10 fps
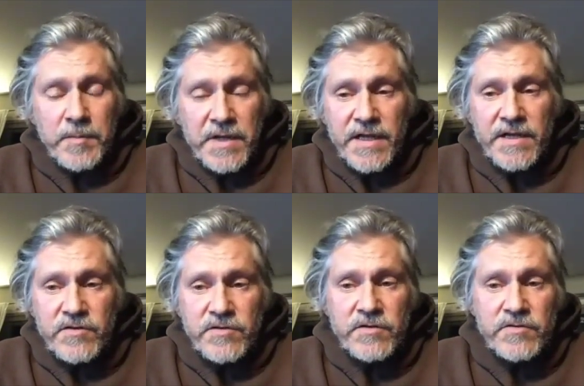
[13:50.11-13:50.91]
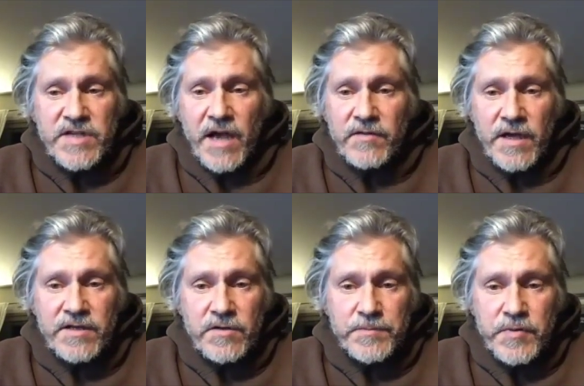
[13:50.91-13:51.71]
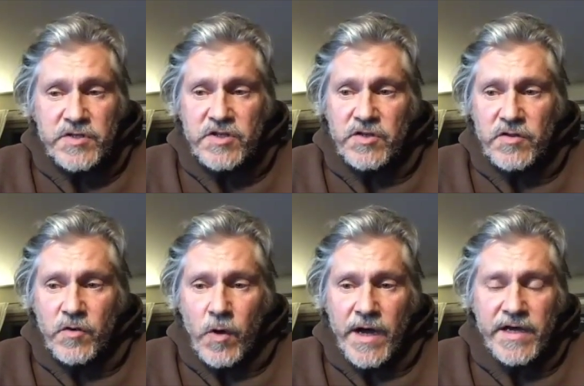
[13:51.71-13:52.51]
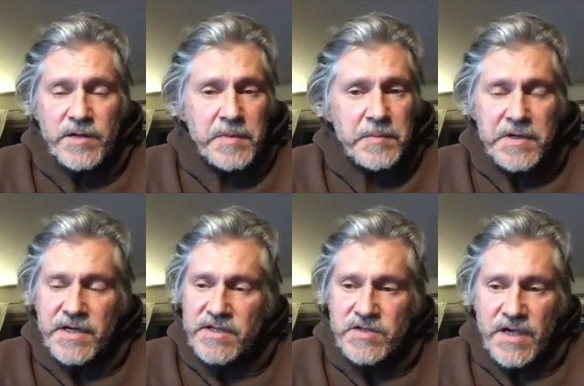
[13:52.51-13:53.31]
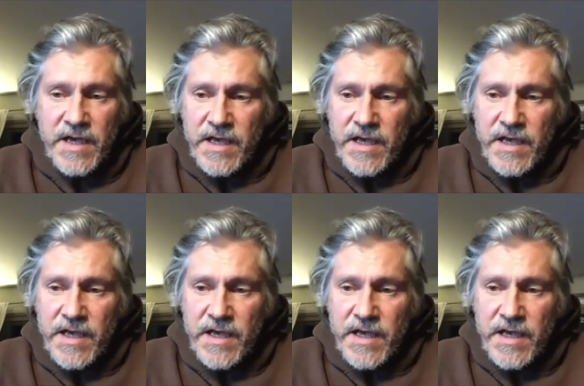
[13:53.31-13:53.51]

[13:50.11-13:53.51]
I mean, you sound like you're preaching to the choir to me, because